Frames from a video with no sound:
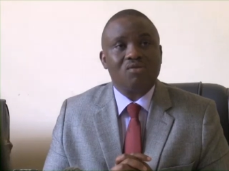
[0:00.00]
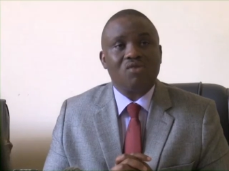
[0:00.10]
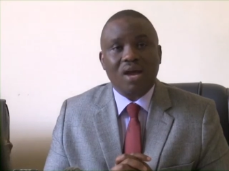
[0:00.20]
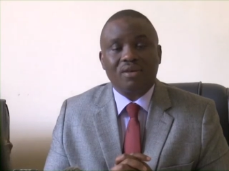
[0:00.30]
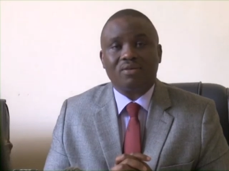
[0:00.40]

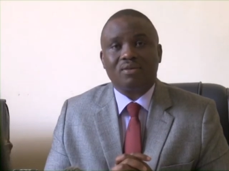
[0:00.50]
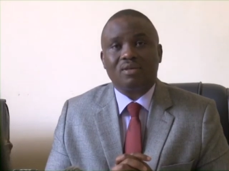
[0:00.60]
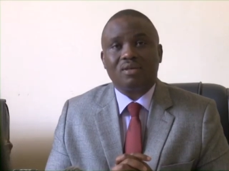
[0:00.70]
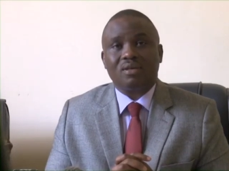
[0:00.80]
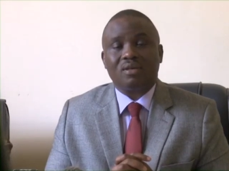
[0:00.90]
dries,
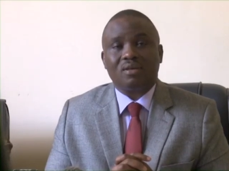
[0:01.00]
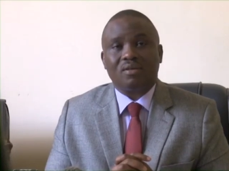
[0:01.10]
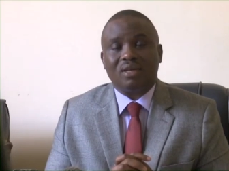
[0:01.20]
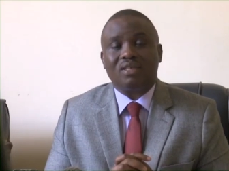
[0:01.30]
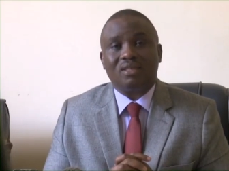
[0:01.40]

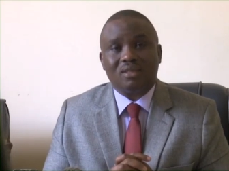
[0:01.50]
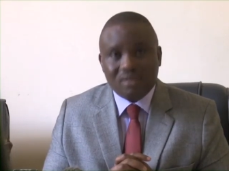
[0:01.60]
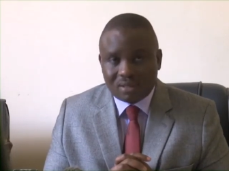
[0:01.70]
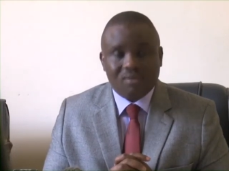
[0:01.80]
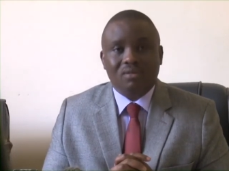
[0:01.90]
that
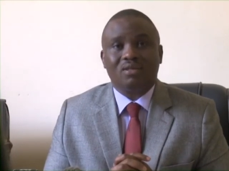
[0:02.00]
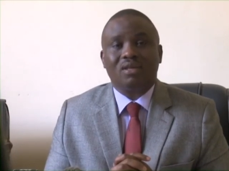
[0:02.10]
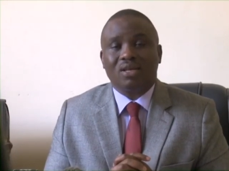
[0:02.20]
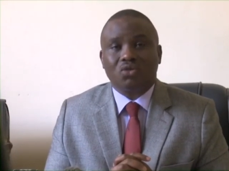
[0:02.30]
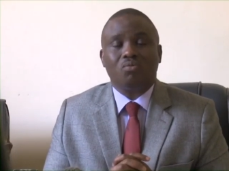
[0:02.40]
it
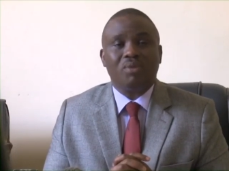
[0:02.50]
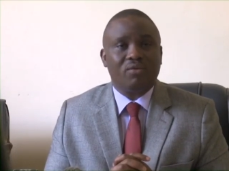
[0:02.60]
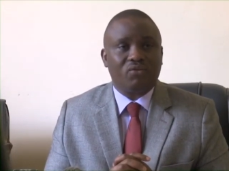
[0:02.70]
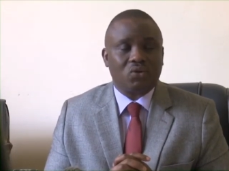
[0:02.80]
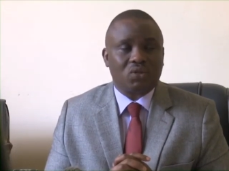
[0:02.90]
has to be
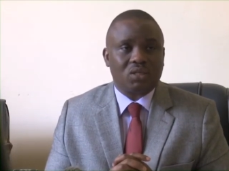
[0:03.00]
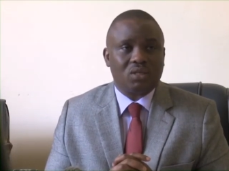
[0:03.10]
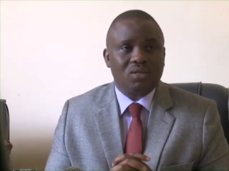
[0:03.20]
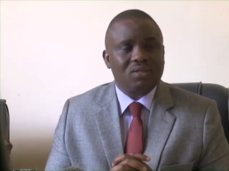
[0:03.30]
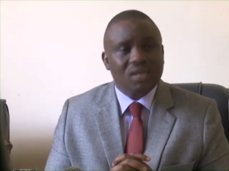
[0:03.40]
enforced.
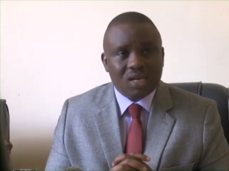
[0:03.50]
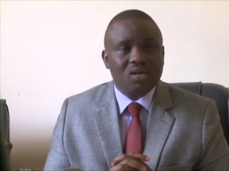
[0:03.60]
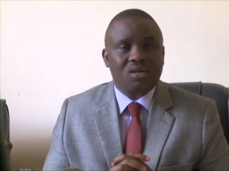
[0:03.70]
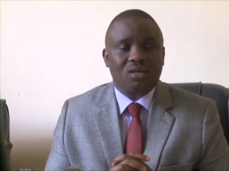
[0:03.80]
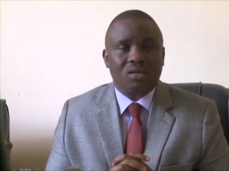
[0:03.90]
It's a
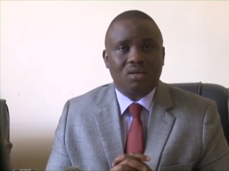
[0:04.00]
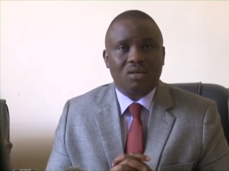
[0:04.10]
decree.